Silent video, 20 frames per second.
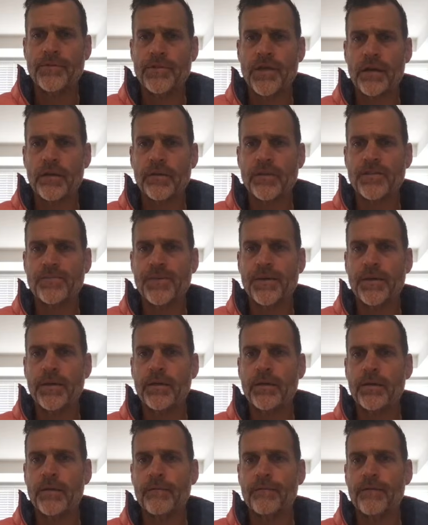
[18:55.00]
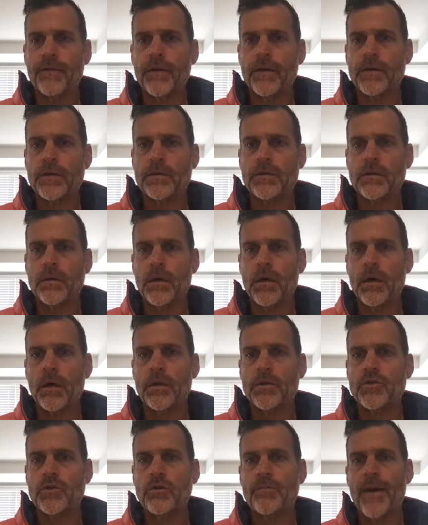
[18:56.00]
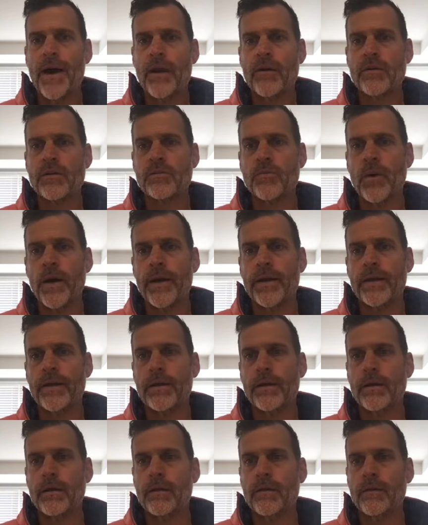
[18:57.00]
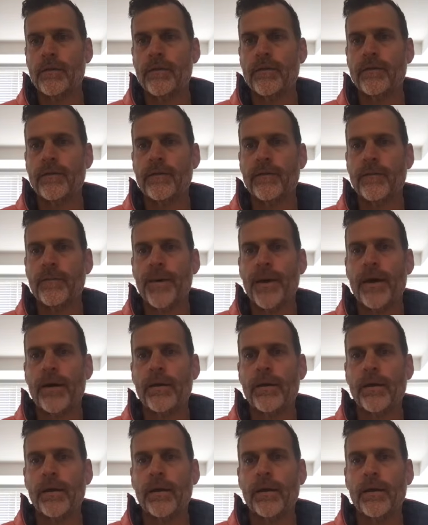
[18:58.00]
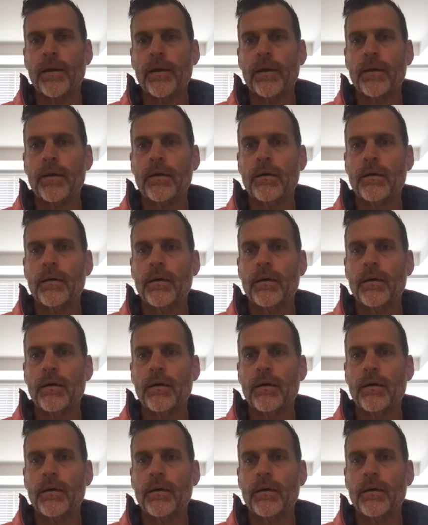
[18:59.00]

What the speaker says: generally speaking, you can fit 2 batteries wide here. This is about a